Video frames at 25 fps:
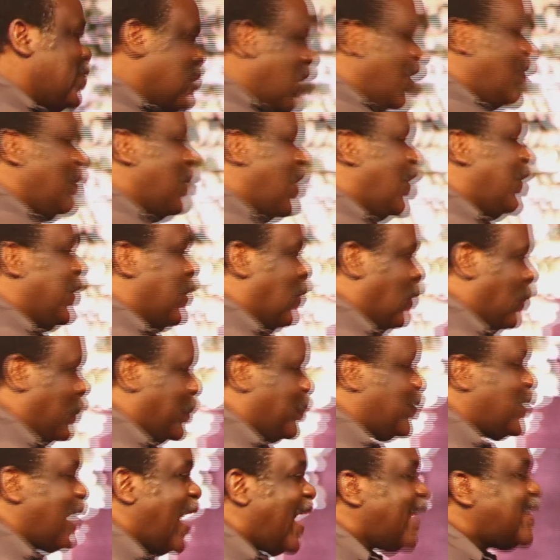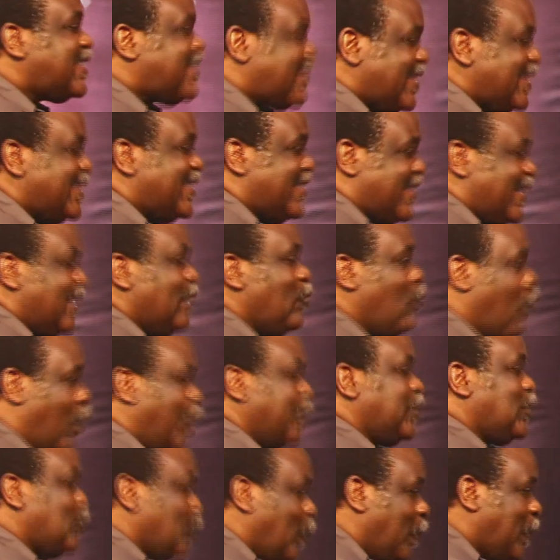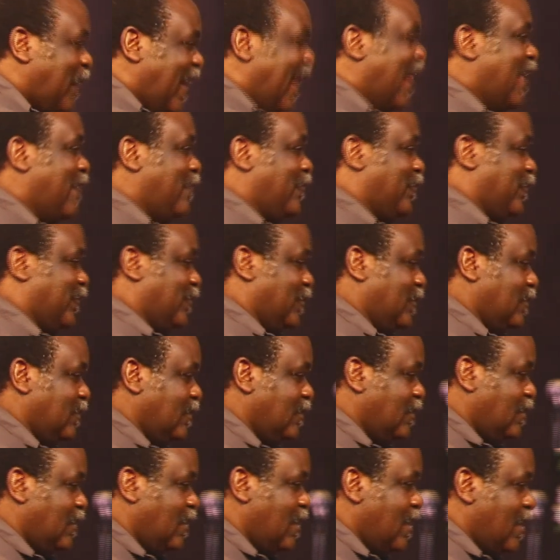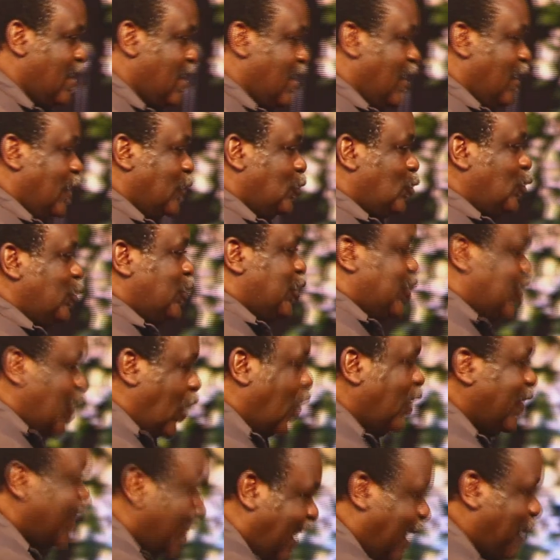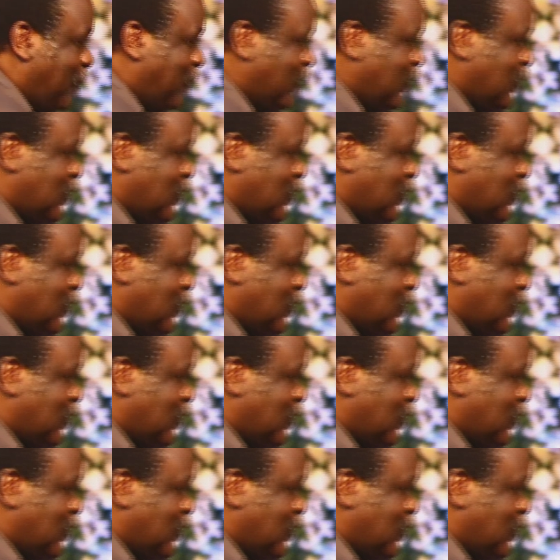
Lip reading: role model, practicing what you believe to show them